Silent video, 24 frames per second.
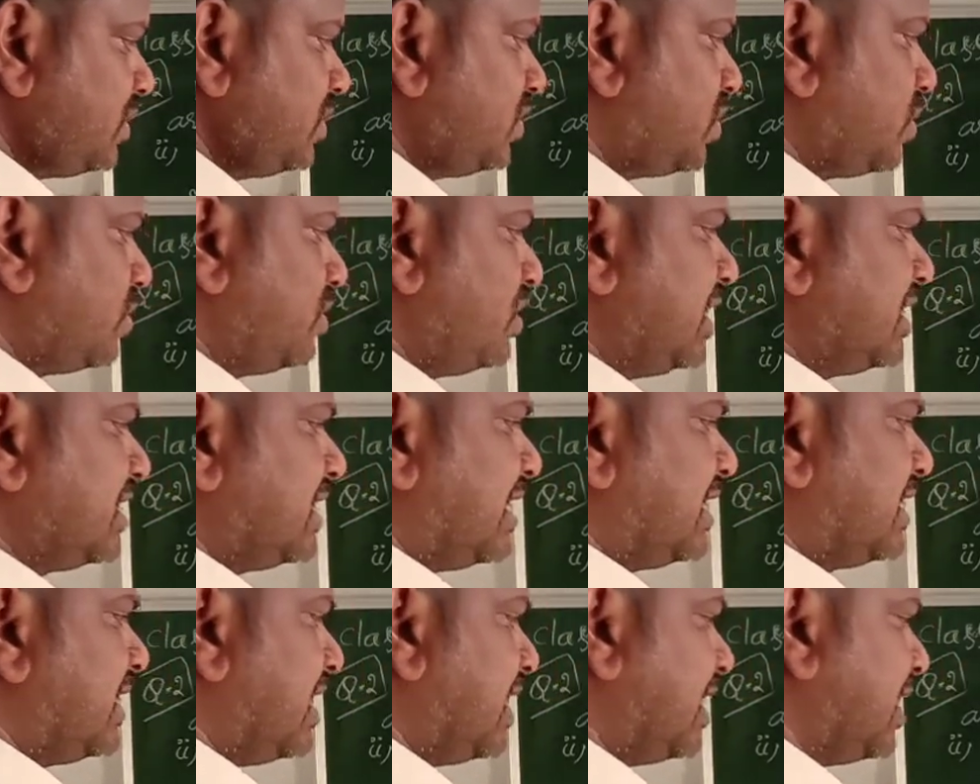So these
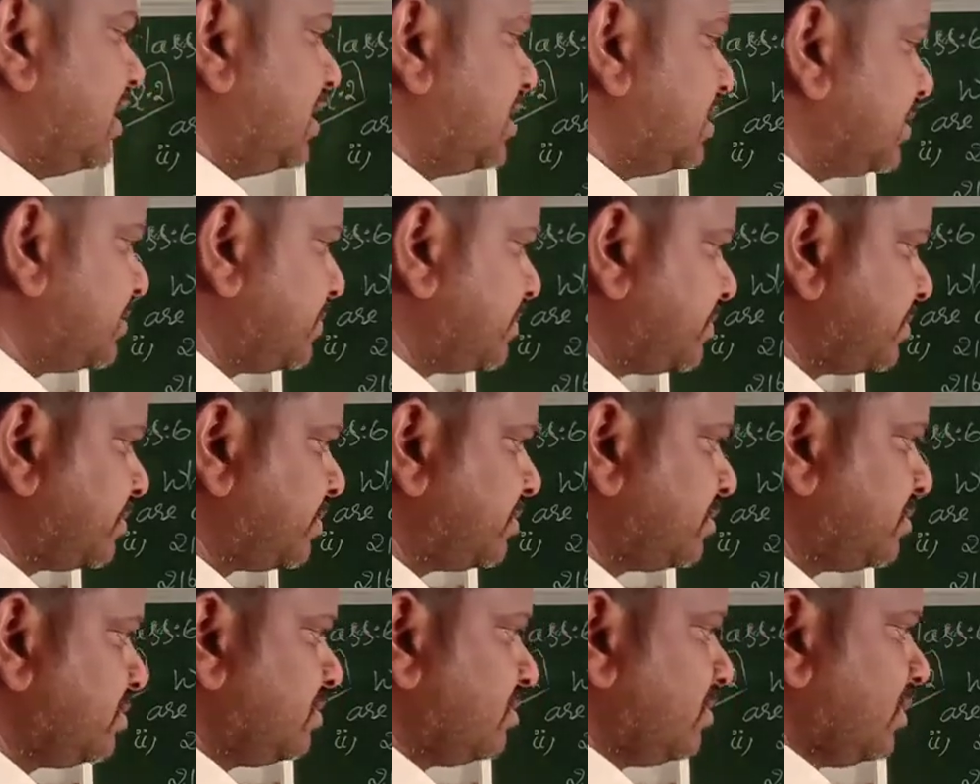are
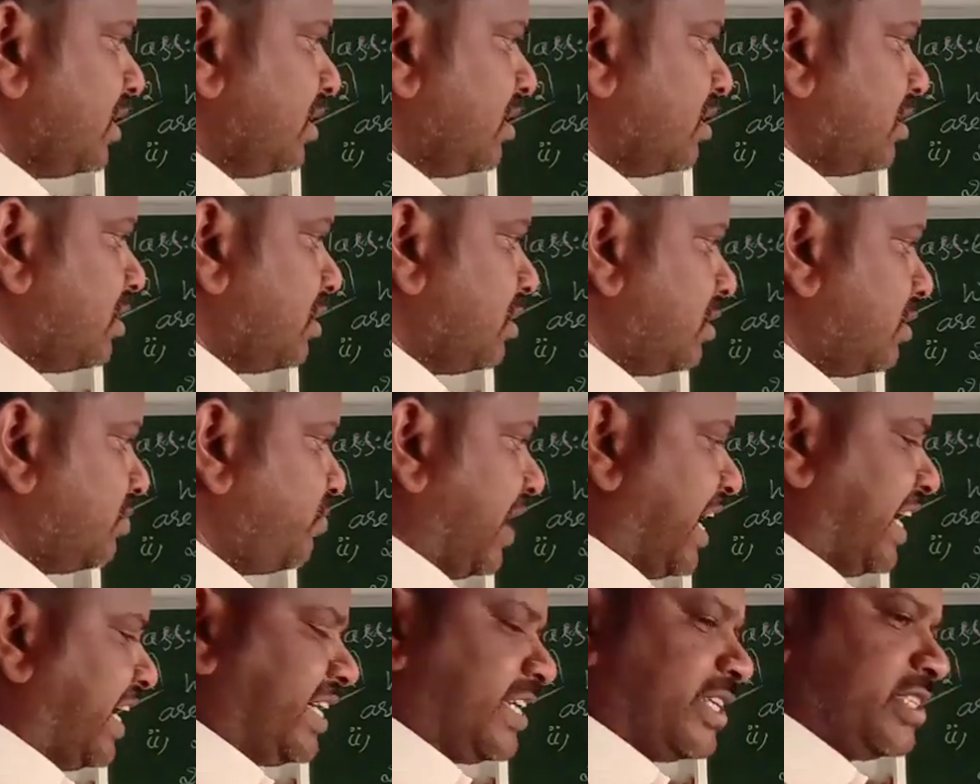the
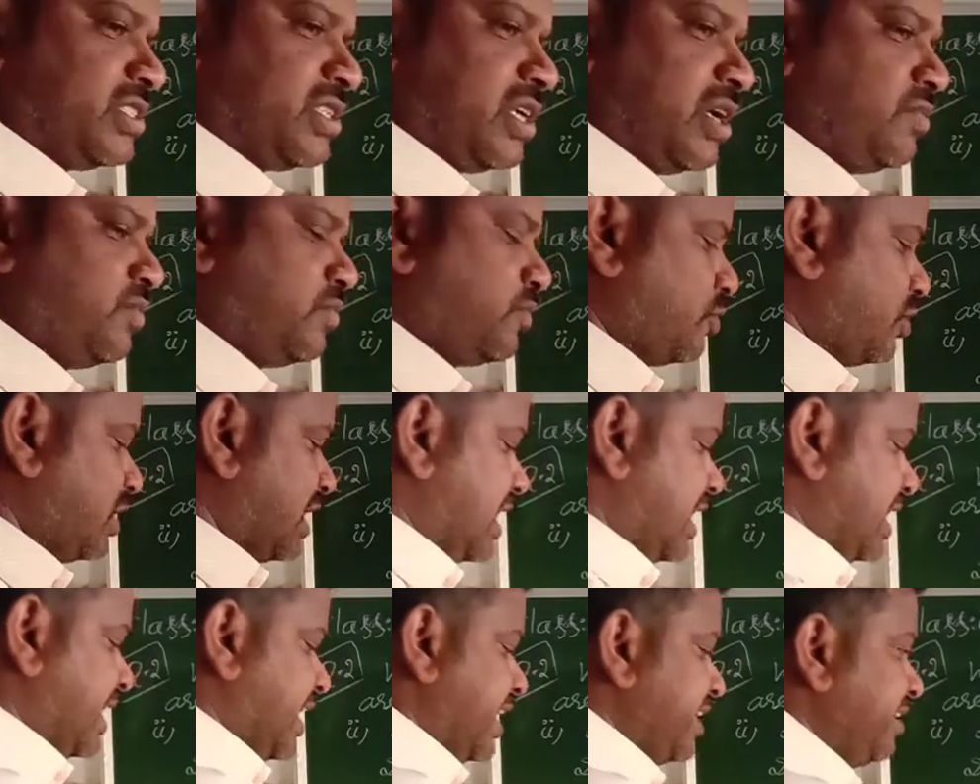factors of
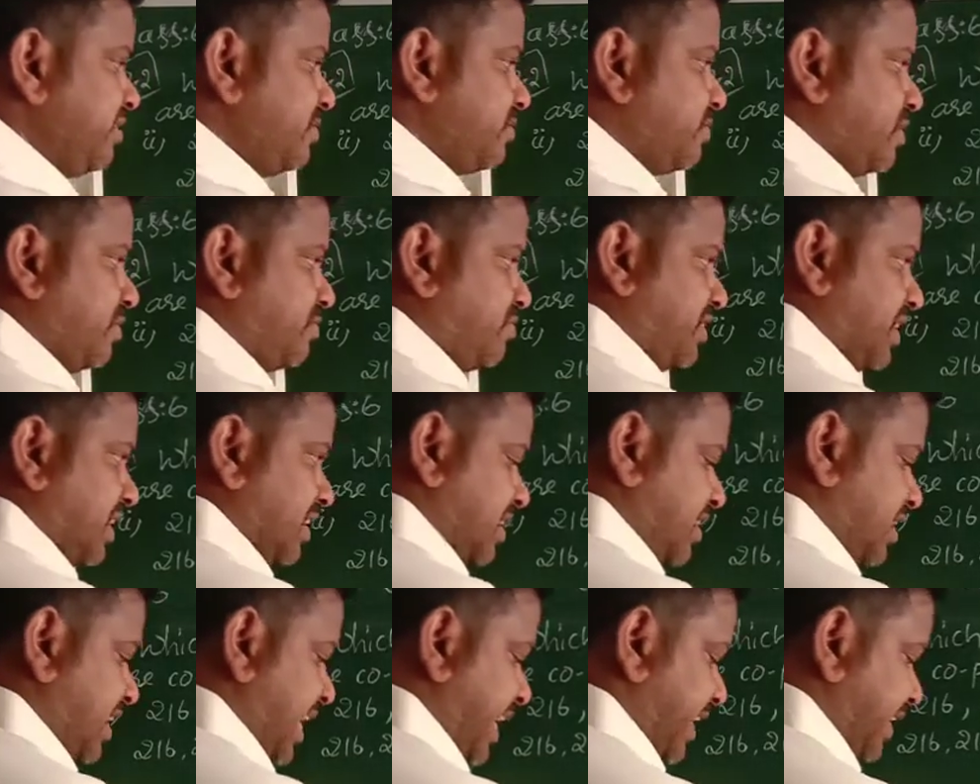
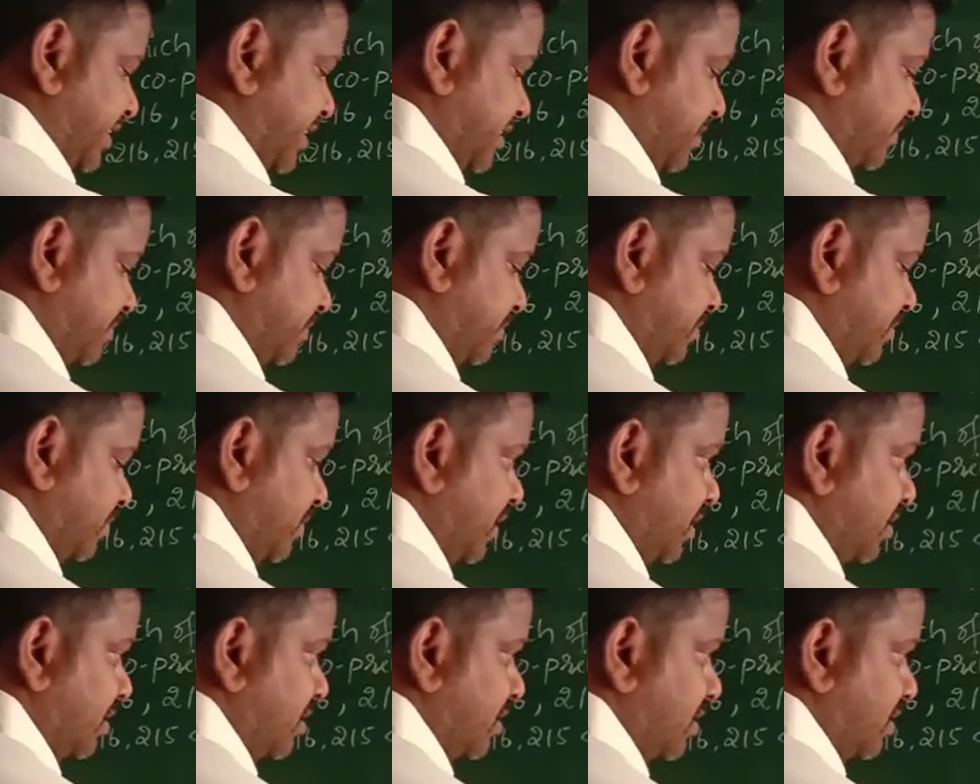415, right?
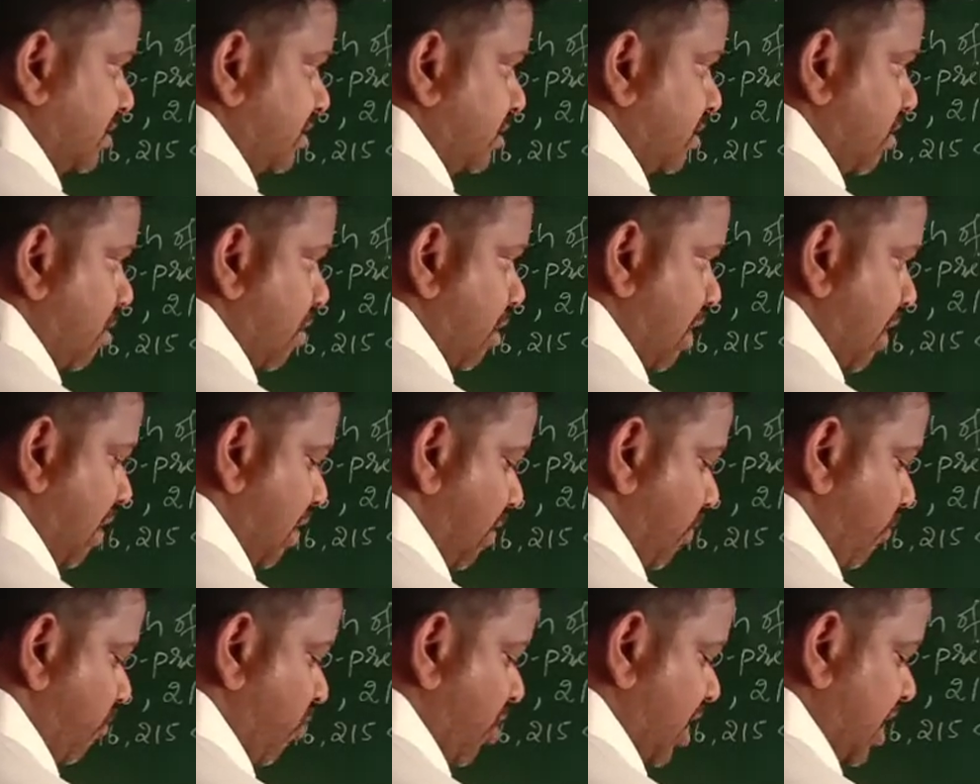
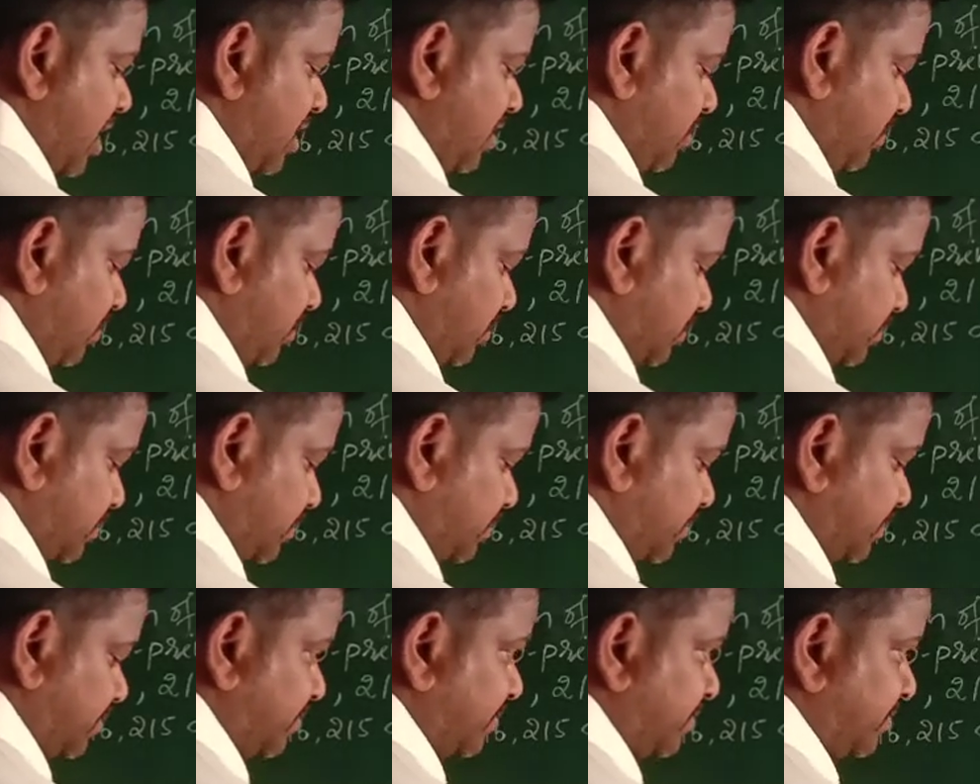1,
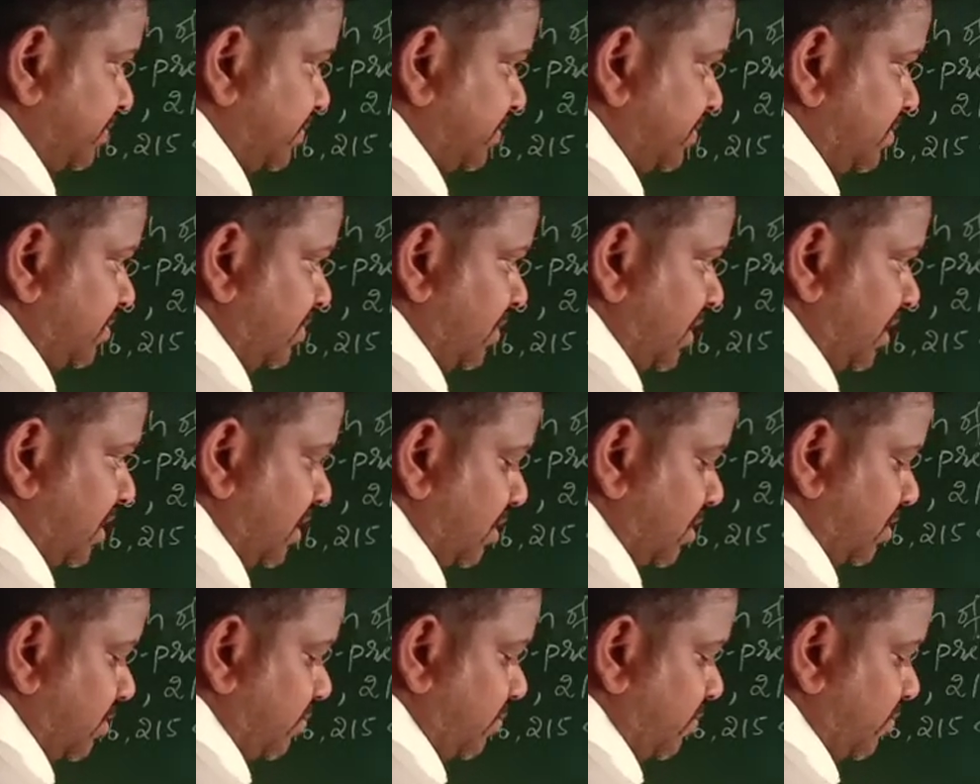
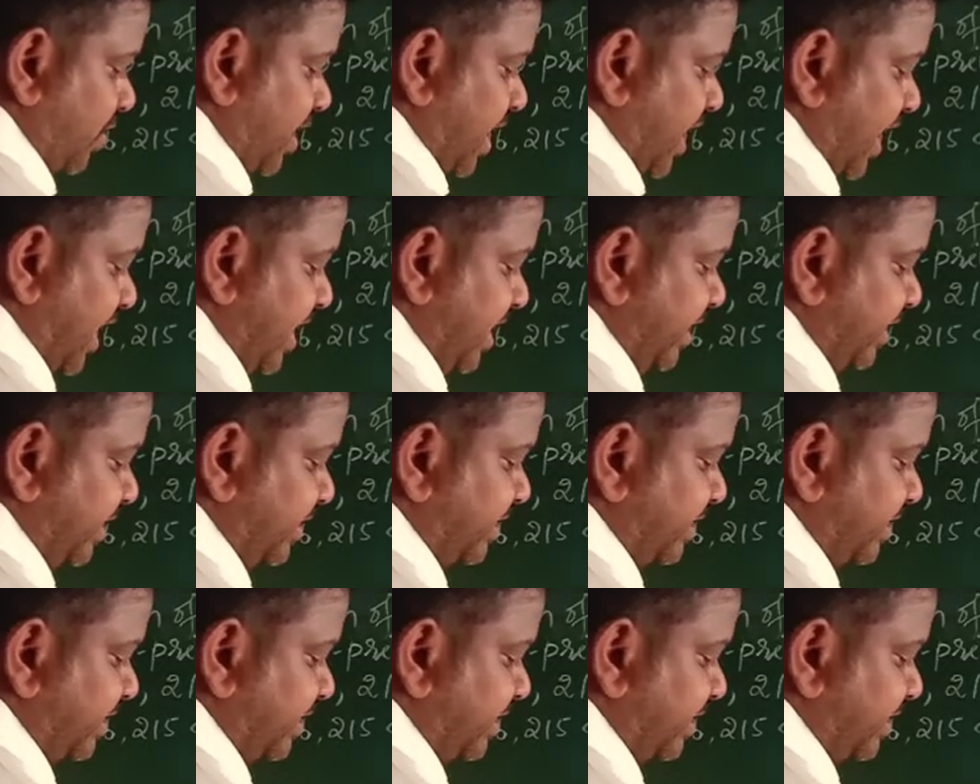5